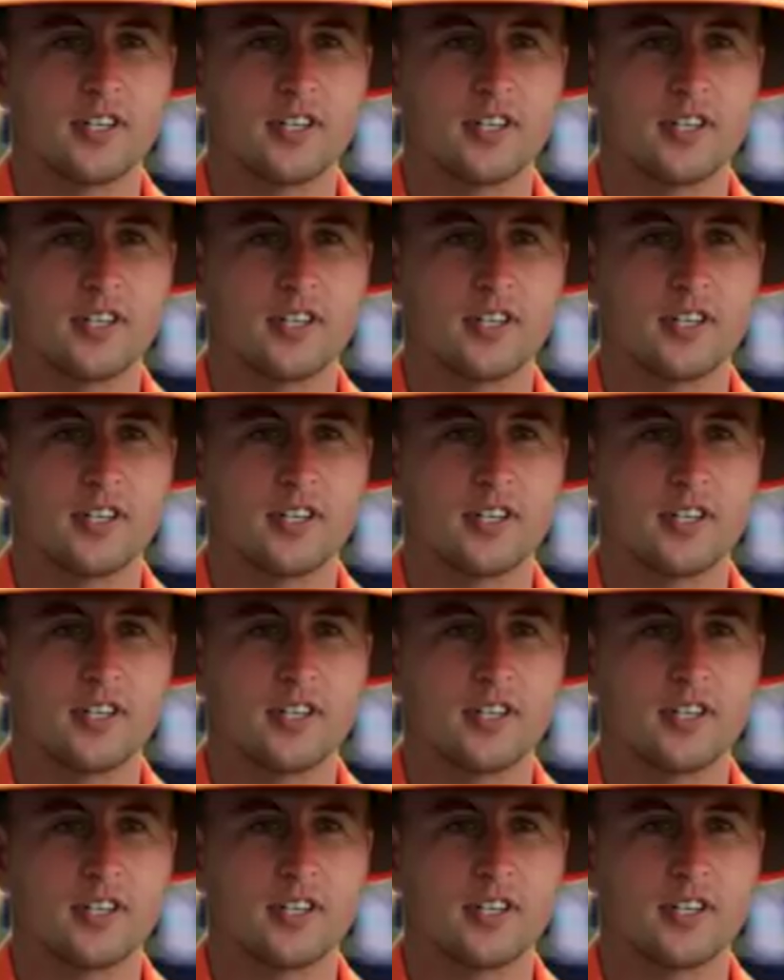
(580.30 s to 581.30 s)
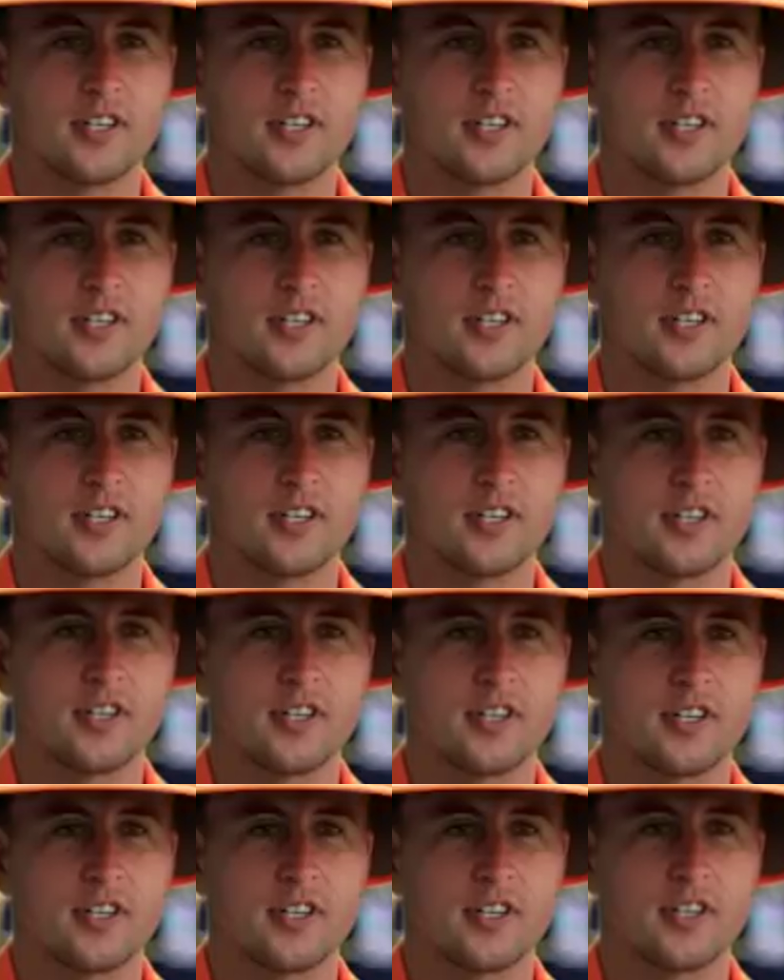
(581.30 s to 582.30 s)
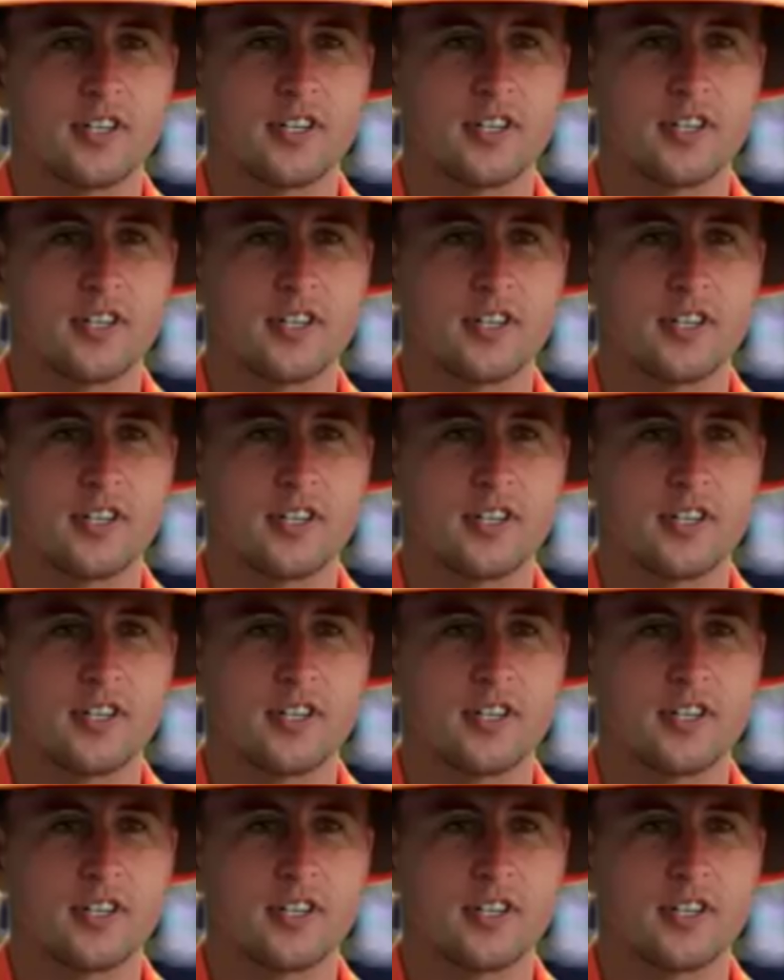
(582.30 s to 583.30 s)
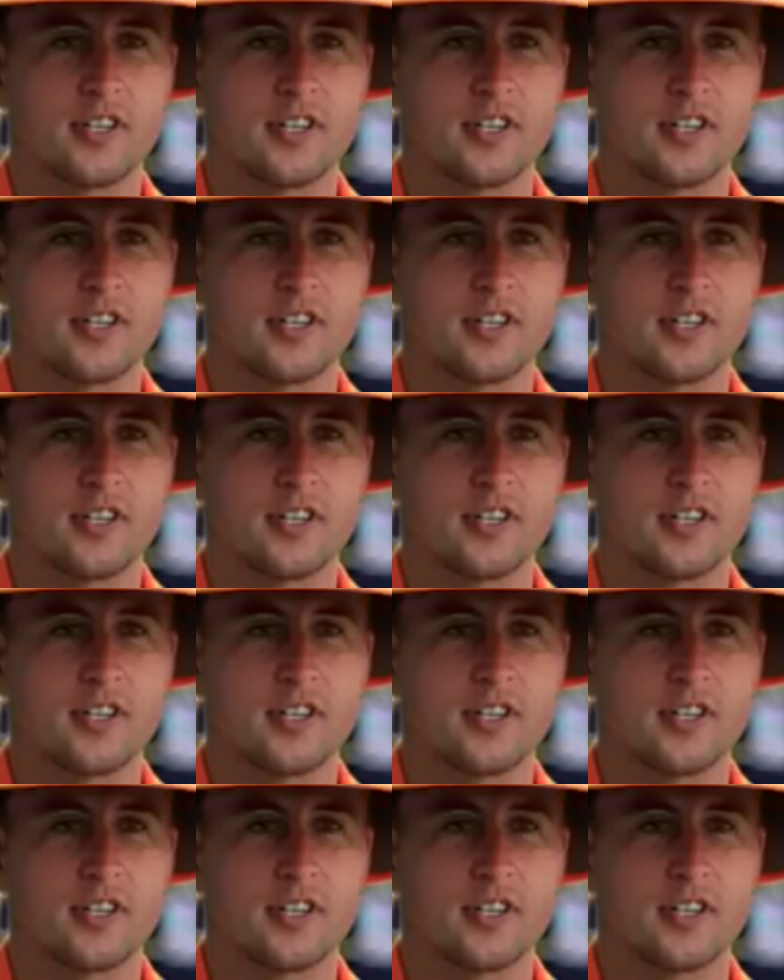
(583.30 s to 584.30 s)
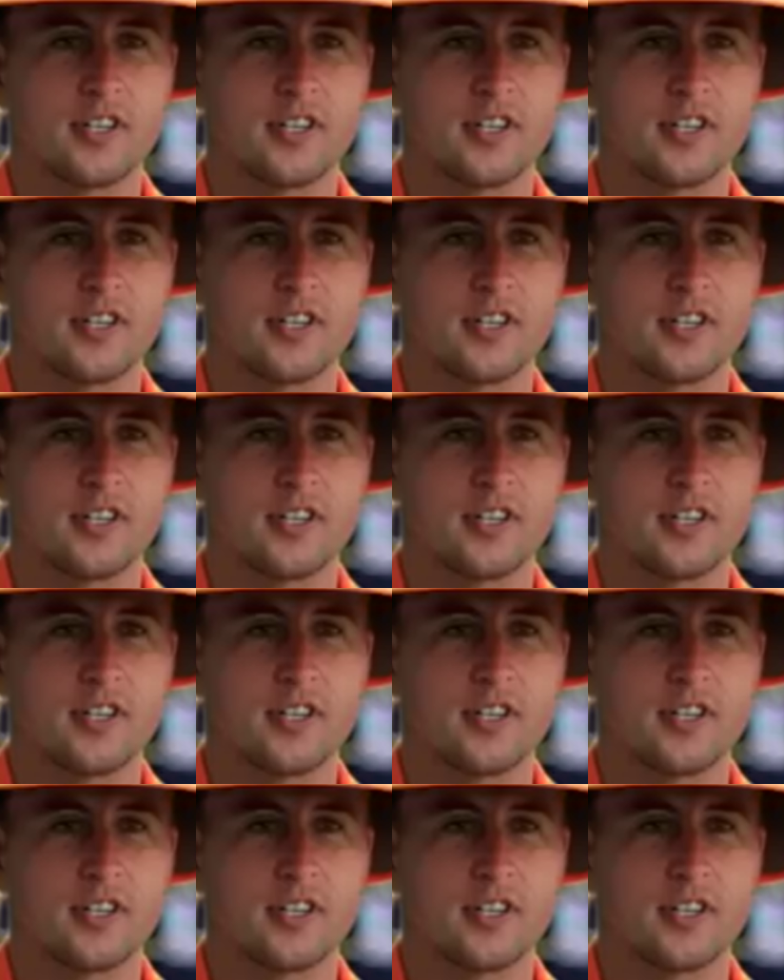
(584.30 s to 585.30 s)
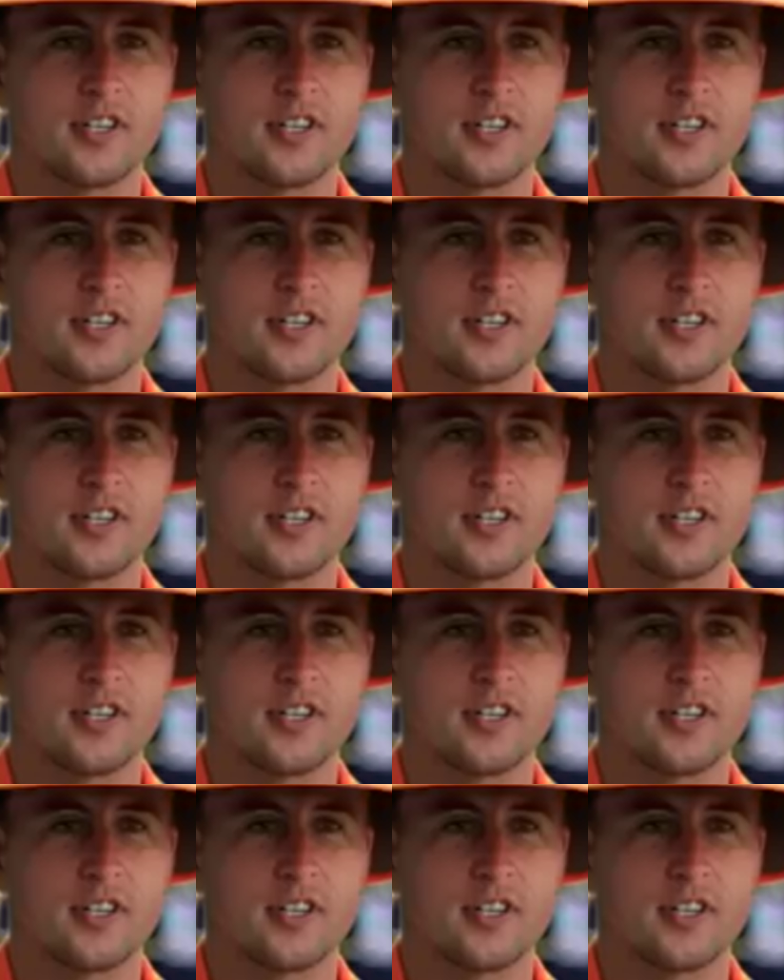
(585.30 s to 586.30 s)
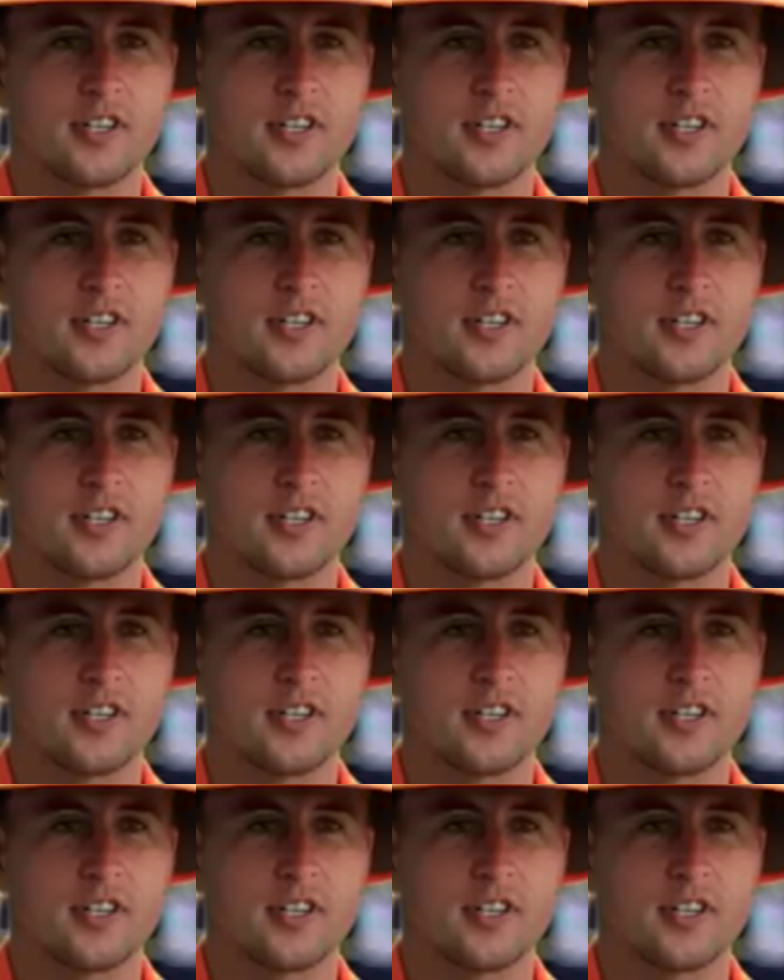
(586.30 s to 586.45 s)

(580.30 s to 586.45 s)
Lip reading: (silent)